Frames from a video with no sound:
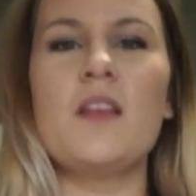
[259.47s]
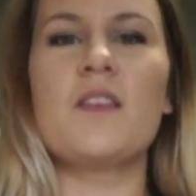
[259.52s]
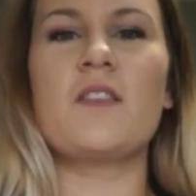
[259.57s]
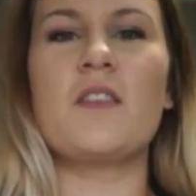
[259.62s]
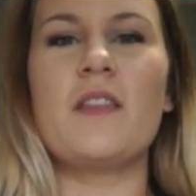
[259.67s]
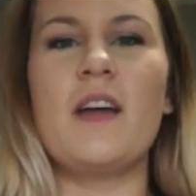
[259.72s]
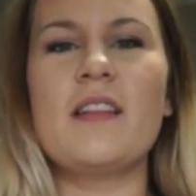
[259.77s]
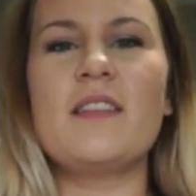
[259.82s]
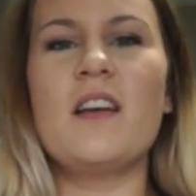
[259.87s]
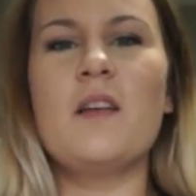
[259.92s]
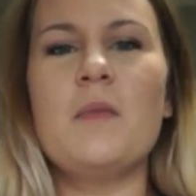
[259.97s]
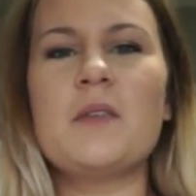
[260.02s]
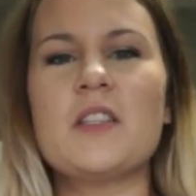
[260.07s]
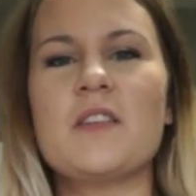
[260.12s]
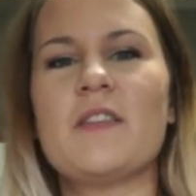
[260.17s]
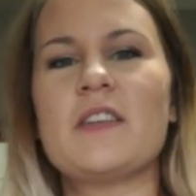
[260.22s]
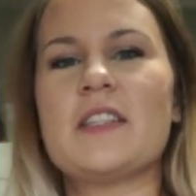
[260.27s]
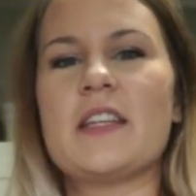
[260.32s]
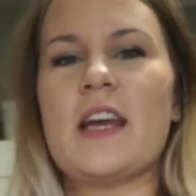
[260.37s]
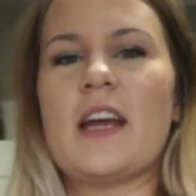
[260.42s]
So that's how much
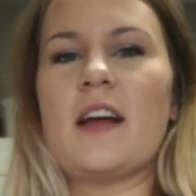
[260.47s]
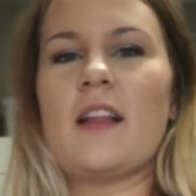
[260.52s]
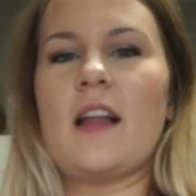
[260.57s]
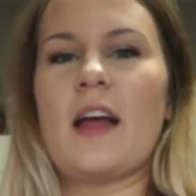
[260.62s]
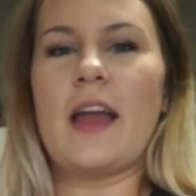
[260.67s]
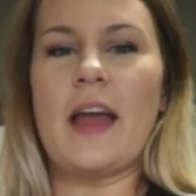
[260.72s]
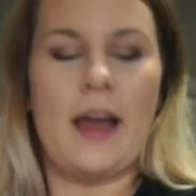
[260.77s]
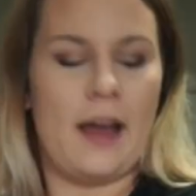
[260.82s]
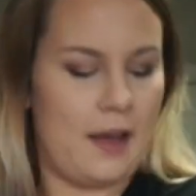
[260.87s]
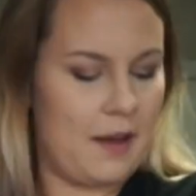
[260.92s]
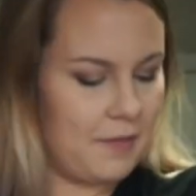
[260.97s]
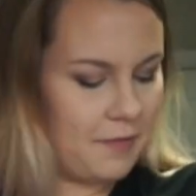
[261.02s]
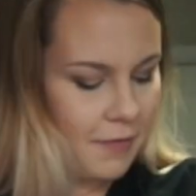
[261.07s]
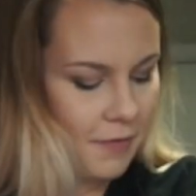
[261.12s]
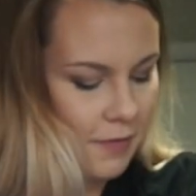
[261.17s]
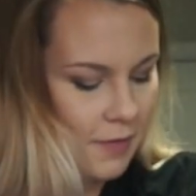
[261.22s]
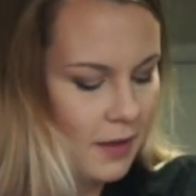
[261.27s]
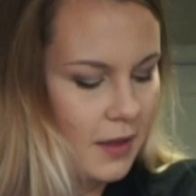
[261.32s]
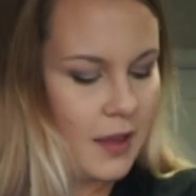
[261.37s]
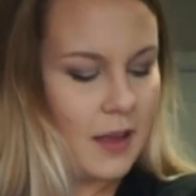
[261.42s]
of a tail I have.
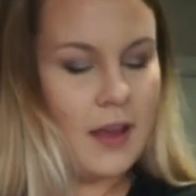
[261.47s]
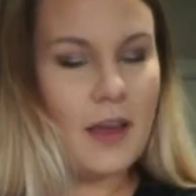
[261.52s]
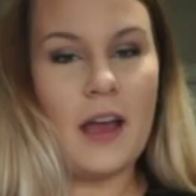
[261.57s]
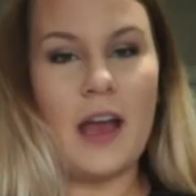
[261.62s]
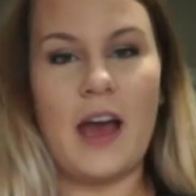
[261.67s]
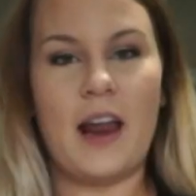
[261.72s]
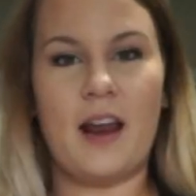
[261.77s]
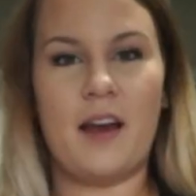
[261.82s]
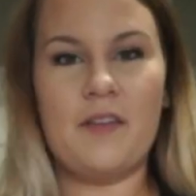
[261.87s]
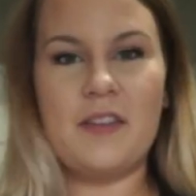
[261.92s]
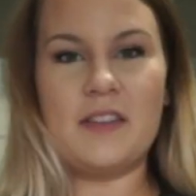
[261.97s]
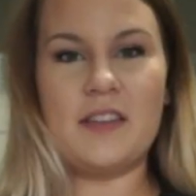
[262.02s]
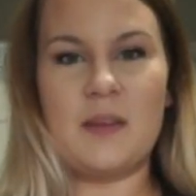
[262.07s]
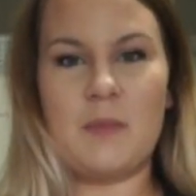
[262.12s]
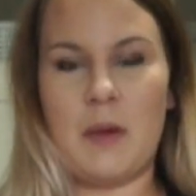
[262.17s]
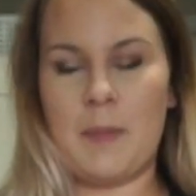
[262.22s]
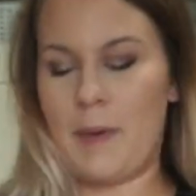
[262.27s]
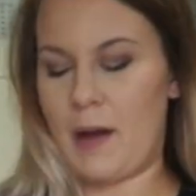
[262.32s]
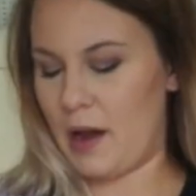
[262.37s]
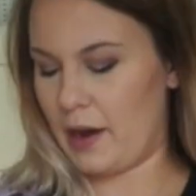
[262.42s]
And obviously
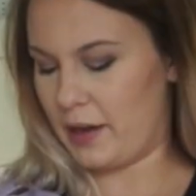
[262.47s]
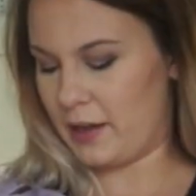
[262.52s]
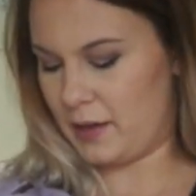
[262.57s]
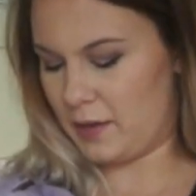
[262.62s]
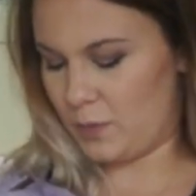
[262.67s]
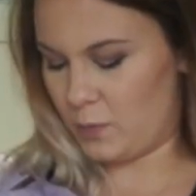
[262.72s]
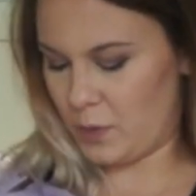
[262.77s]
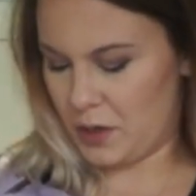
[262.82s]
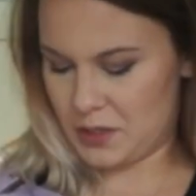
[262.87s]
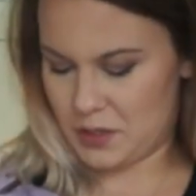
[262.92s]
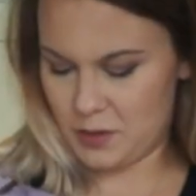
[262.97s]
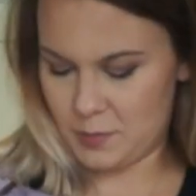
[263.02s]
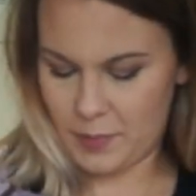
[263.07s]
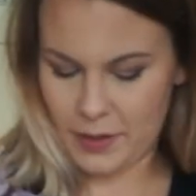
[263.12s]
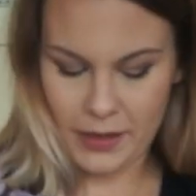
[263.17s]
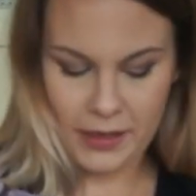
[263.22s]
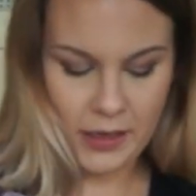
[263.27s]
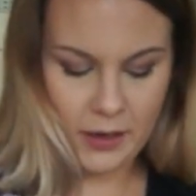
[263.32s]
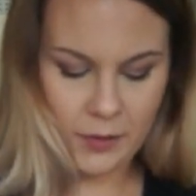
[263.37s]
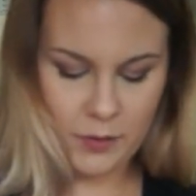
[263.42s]
my pocket is way too
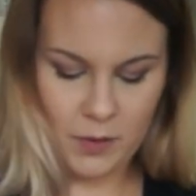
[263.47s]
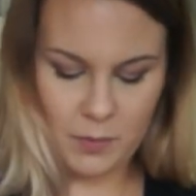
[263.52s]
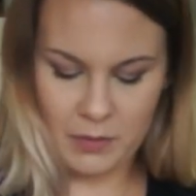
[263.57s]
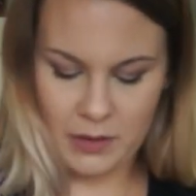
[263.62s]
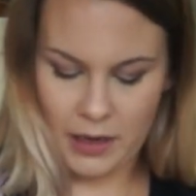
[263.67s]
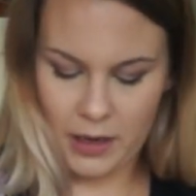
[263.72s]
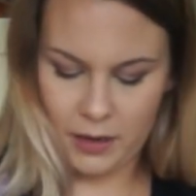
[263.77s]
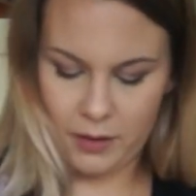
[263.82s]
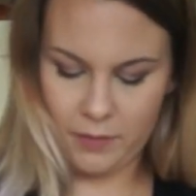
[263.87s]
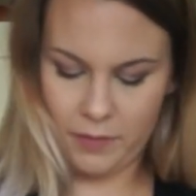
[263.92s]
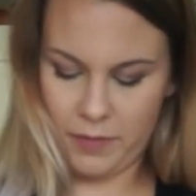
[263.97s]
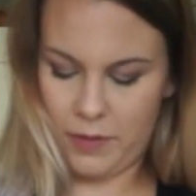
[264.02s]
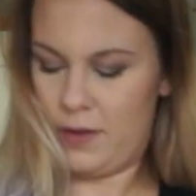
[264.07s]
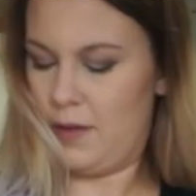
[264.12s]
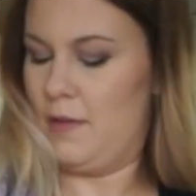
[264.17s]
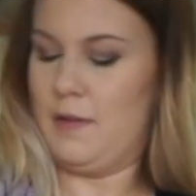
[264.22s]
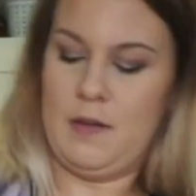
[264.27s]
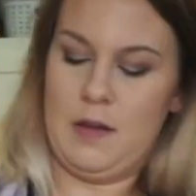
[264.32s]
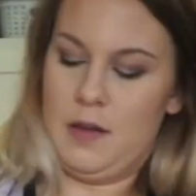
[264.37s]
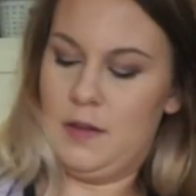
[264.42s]
big now, so I'm gonna kind of
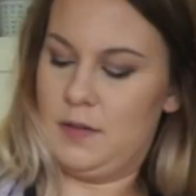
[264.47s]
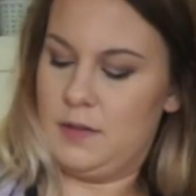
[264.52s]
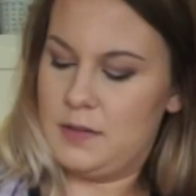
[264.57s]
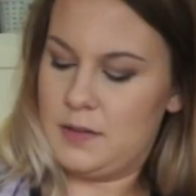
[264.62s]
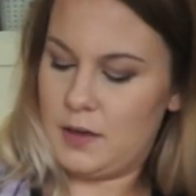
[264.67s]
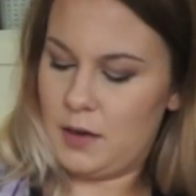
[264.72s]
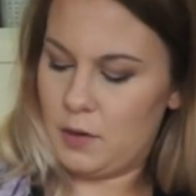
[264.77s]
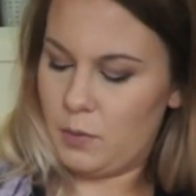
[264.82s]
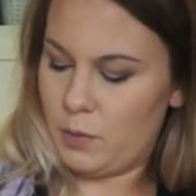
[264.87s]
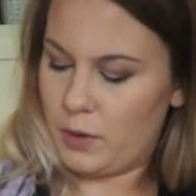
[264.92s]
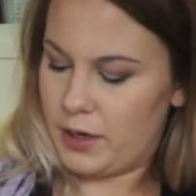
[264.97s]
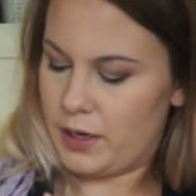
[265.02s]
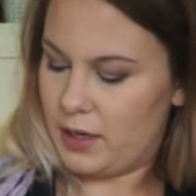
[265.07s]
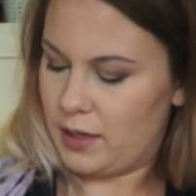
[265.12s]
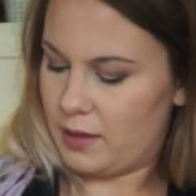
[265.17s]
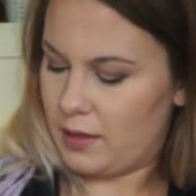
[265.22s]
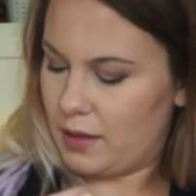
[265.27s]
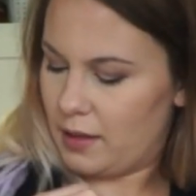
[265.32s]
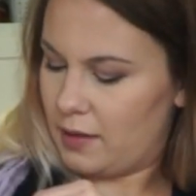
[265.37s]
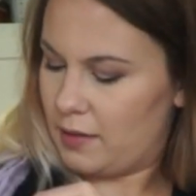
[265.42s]
start
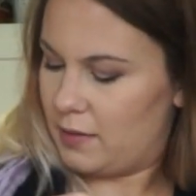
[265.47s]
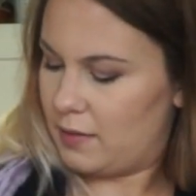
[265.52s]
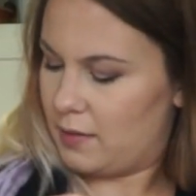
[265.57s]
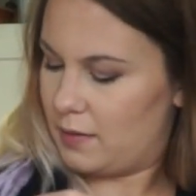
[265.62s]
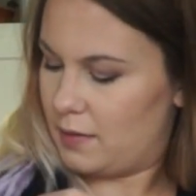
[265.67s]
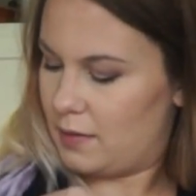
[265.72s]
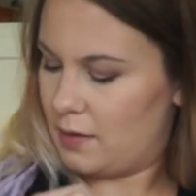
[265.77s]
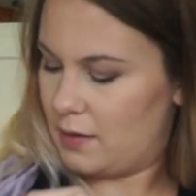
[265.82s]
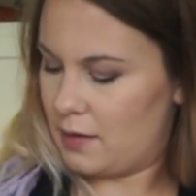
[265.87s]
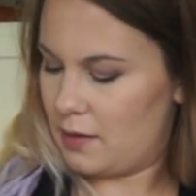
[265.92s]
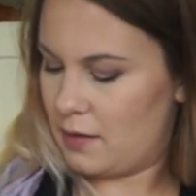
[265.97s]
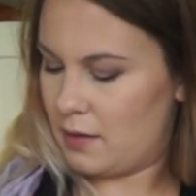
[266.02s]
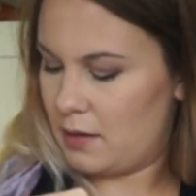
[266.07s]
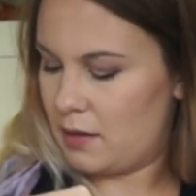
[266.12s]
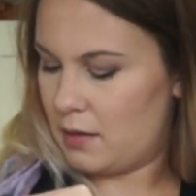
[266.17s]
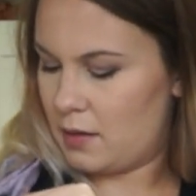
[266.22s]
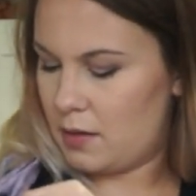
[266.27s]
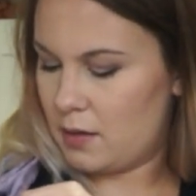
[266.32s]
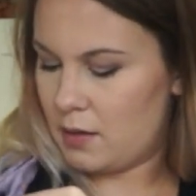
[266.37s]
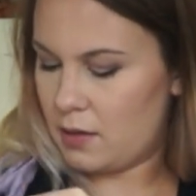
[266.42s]
working this
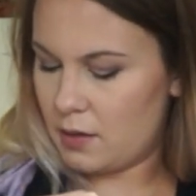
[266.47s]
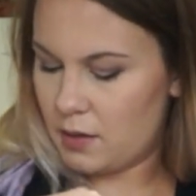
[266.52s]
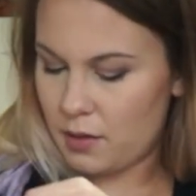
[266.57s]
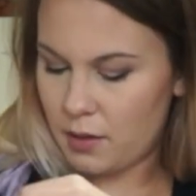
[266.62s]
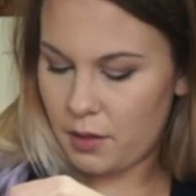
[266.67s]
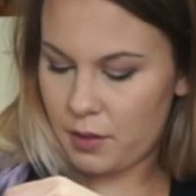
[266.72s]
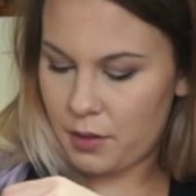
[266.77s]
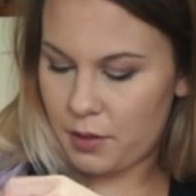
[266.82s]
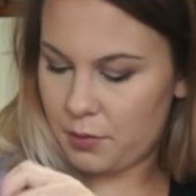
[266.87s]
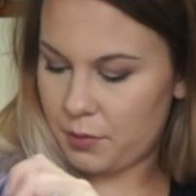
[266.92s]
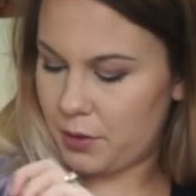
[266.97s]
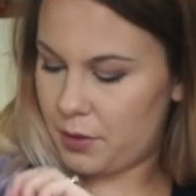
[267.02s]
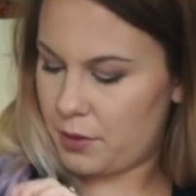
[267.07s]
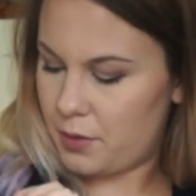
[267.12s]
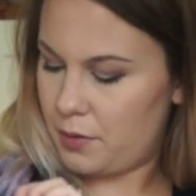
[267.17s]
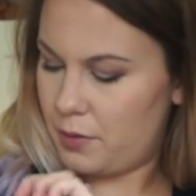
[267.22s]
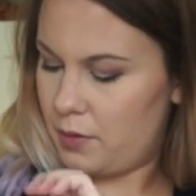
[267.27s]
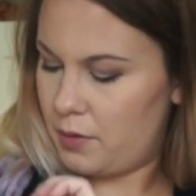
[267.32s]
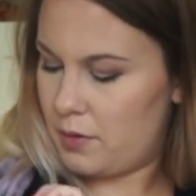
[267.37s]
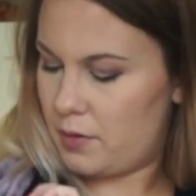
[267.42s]

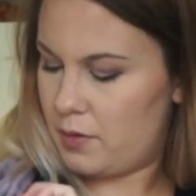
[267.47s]
through.